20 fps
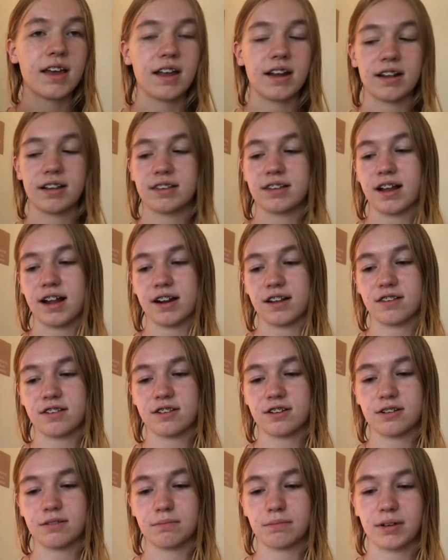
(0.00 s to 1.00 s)
It is not a
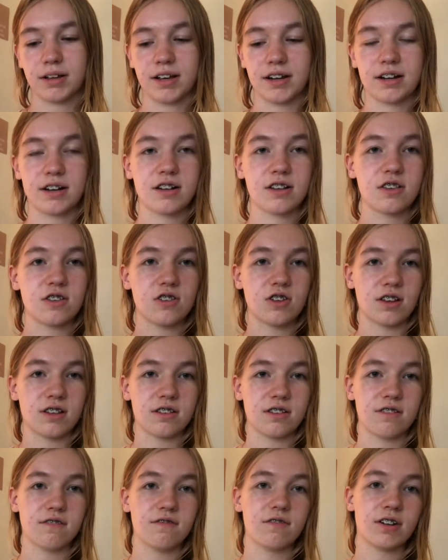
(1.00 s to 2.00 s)
student planner, it's
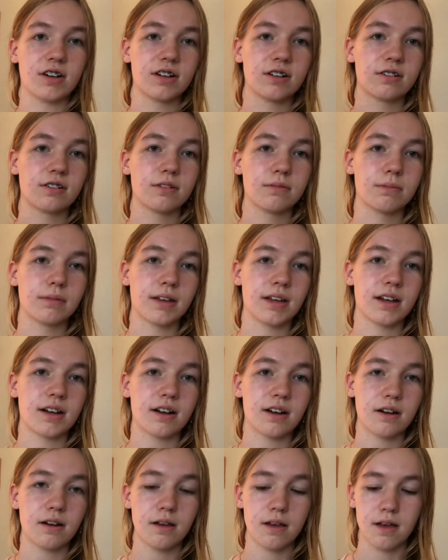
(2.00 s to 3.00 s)
just a vertical
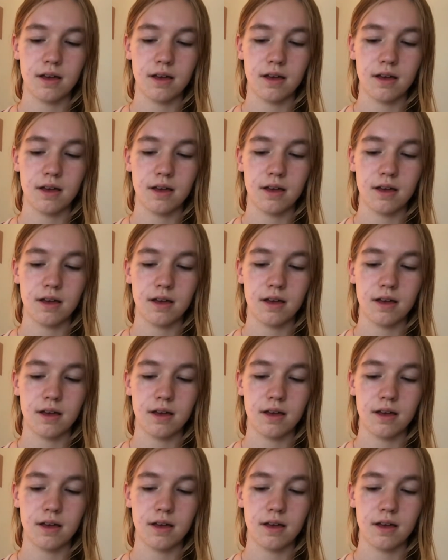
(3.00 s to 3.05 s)
planner,